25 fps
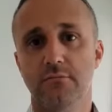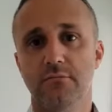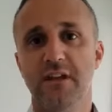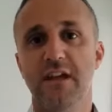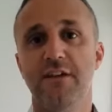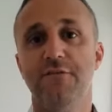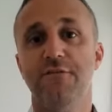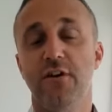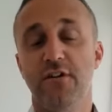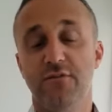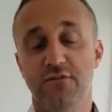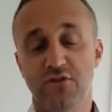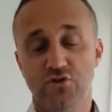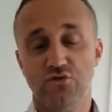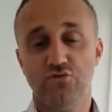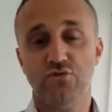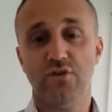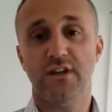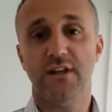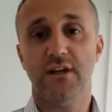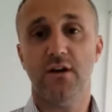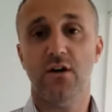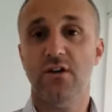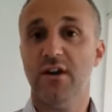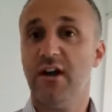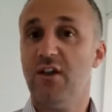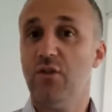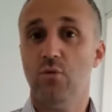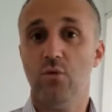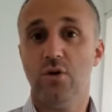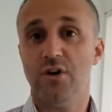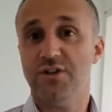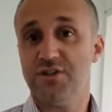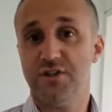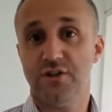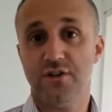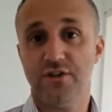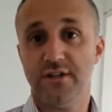if it's really hot.
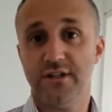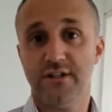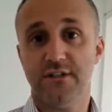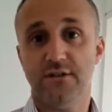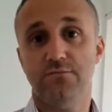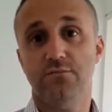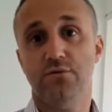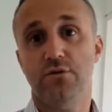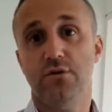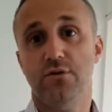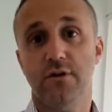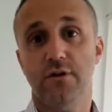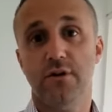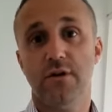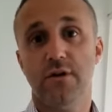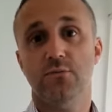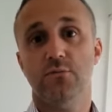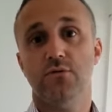Otherwise I don't need to put it on.